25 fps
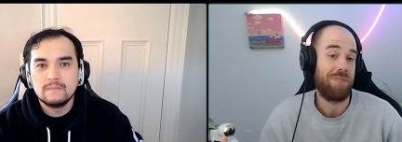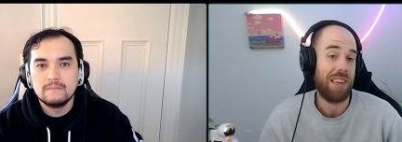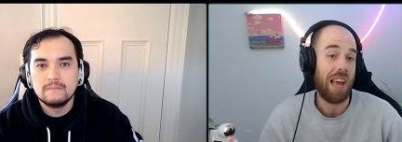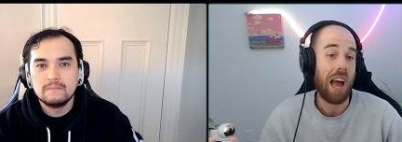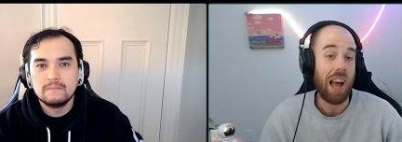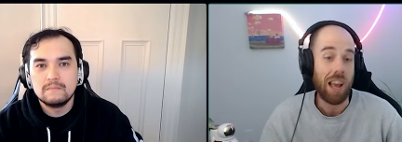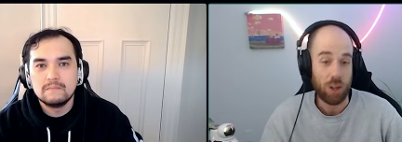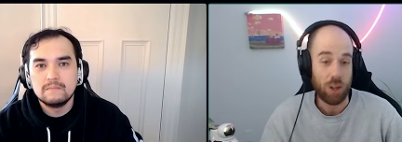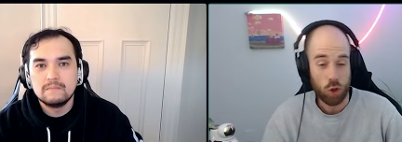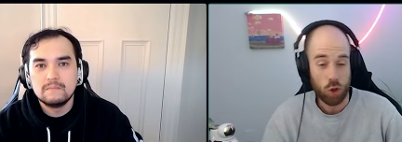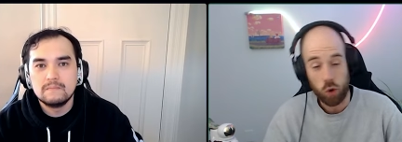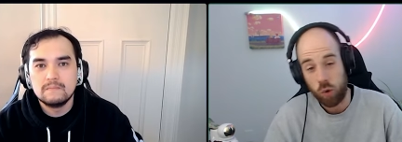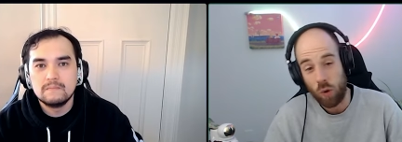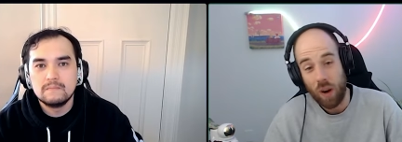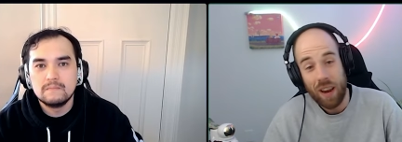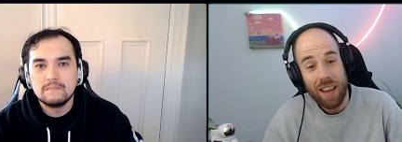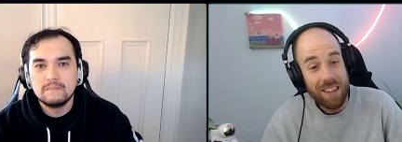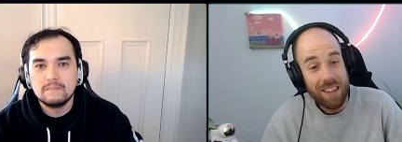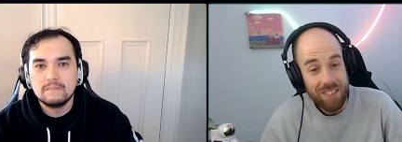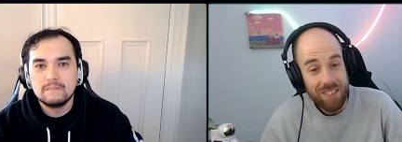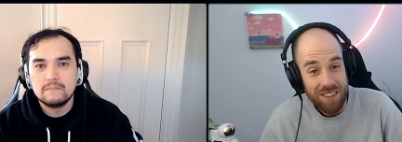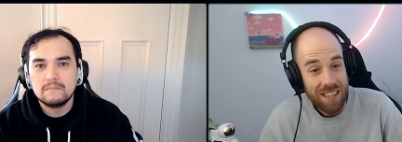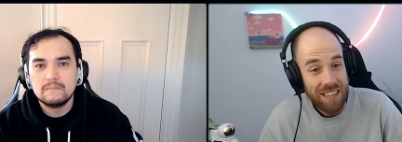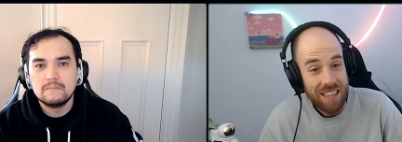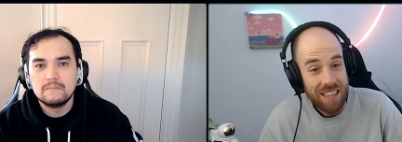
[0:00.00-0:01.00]
Speaker 1: got
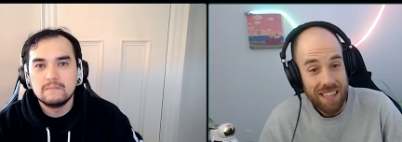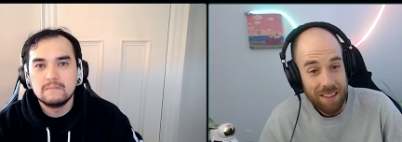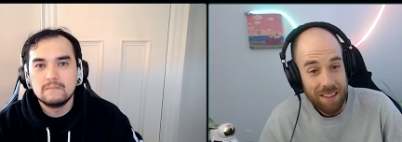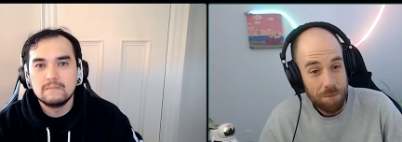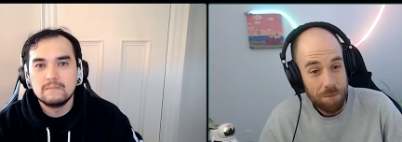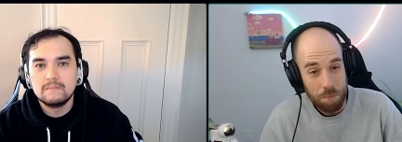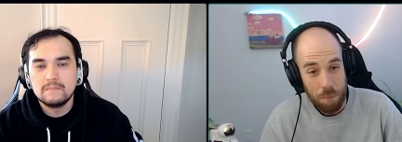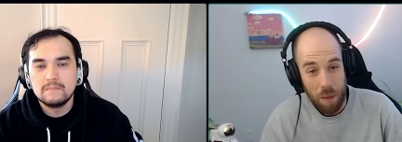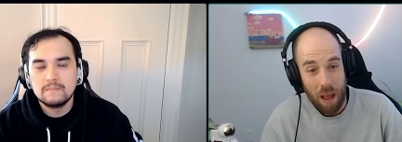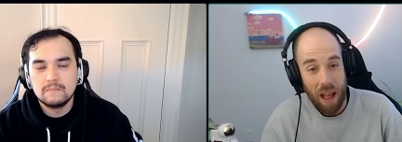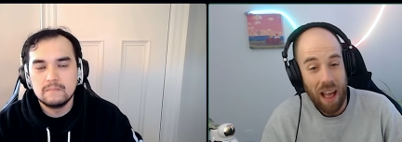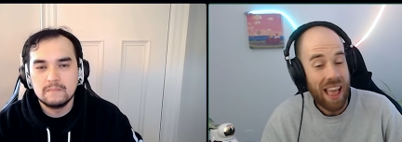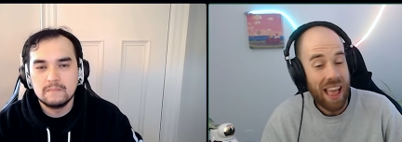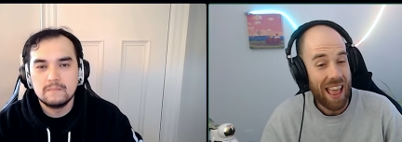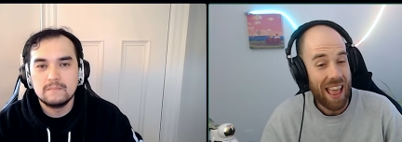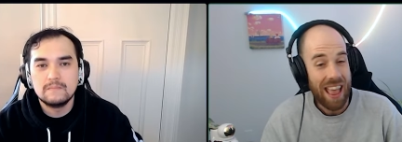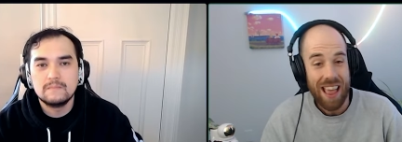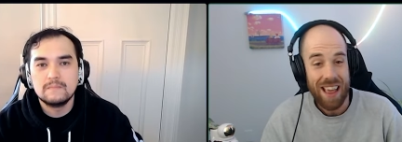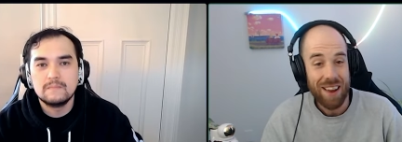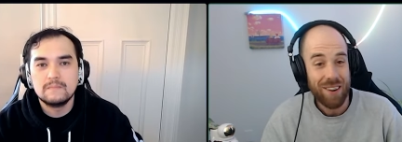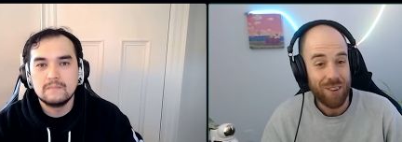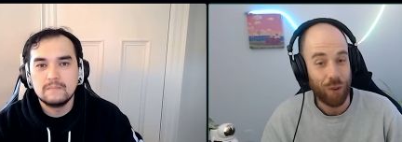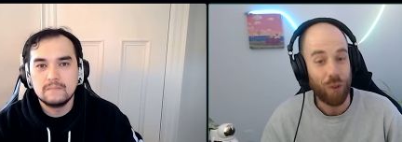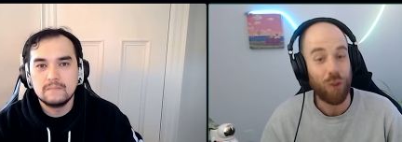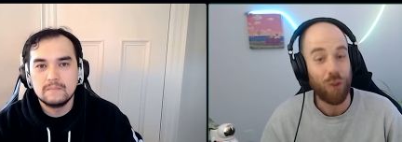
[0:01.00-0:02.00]
crazy
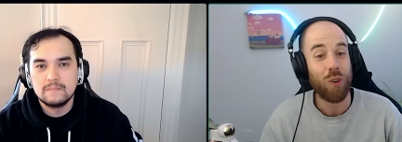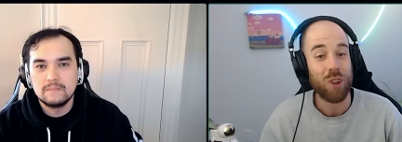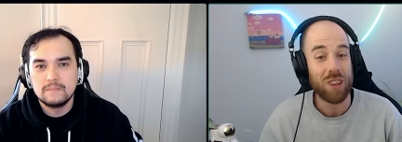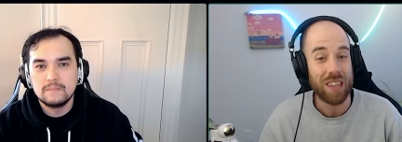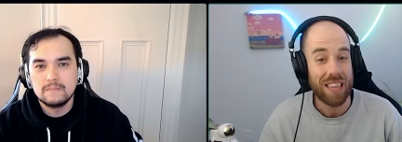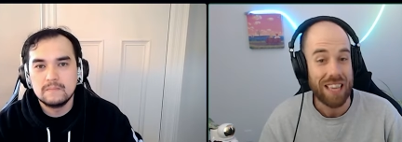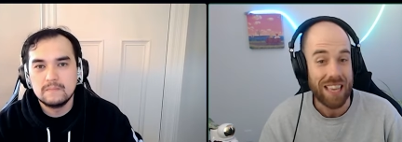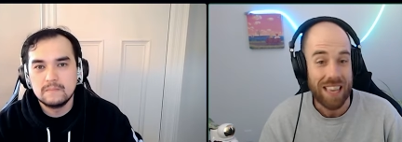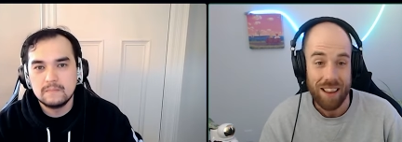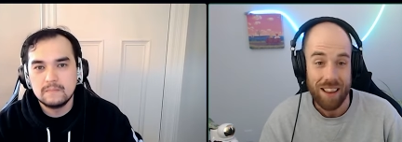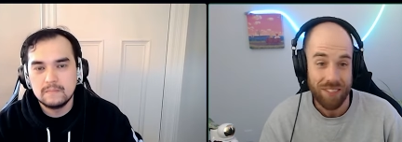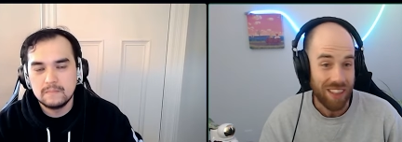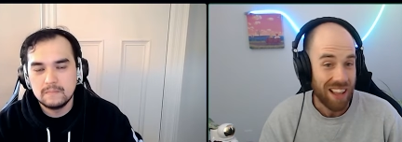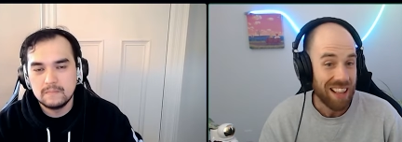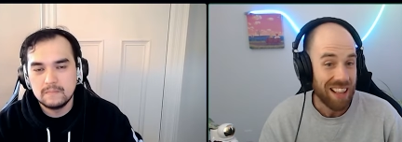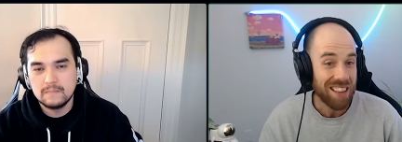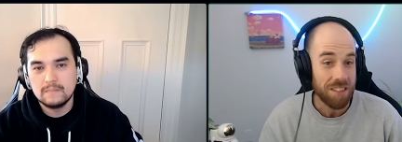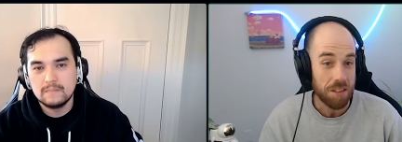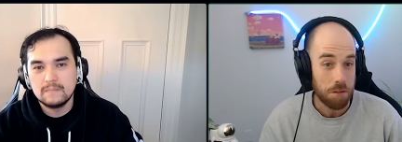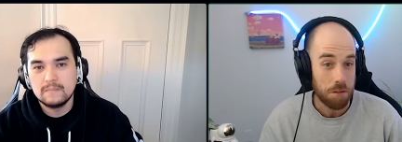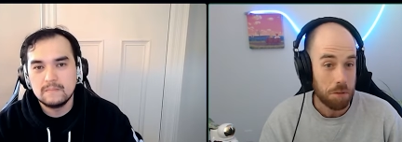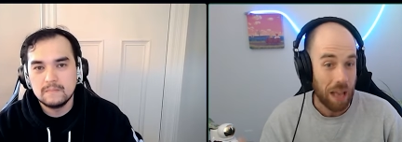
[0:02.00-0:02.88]
ahead early, and that's